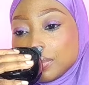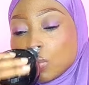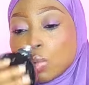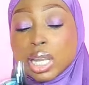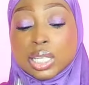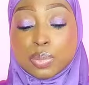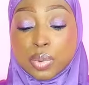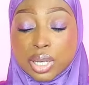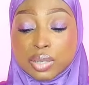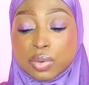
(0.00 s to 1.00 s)
when I
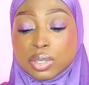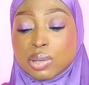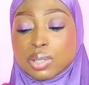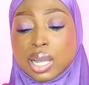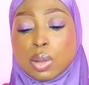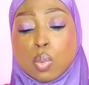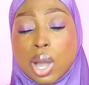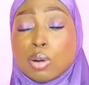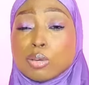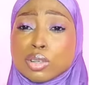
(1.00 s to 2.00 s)
sprayed it first. I was like,
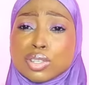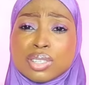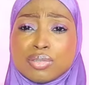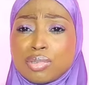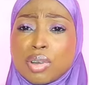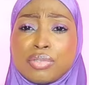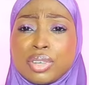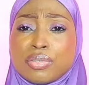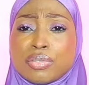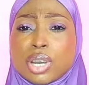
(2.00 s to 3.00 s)
wow, such a
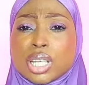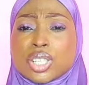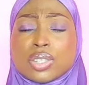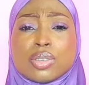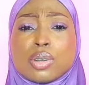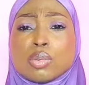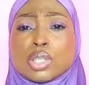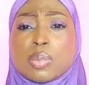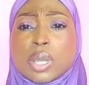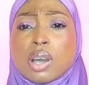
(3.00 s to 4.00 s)
lovely, fresh, you know,
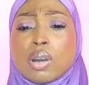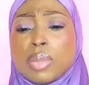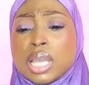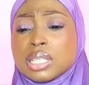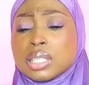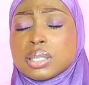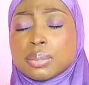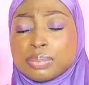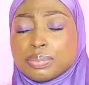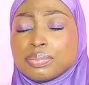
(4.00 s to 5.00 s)
typical men's
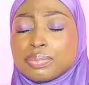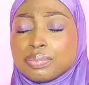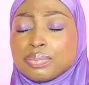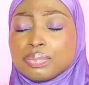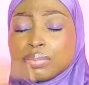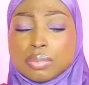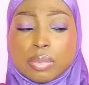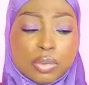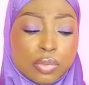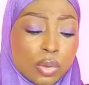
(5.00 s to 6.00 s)

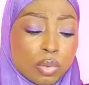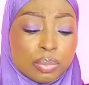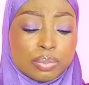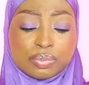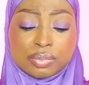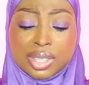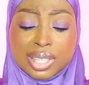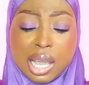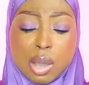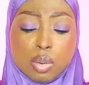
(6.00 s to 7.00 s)
perfume.
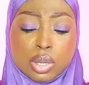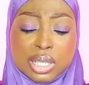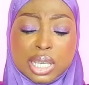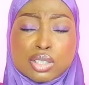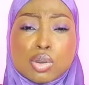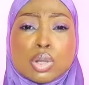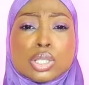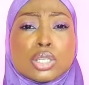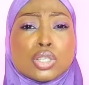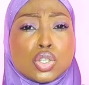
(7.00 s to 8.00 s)
Now it has
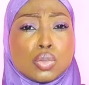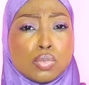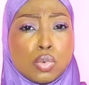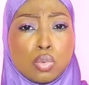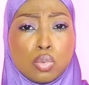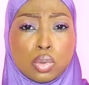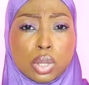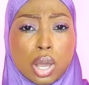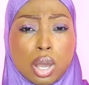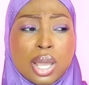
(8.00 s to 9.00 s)
gotten
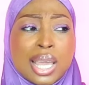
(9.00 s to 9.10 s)
smoother.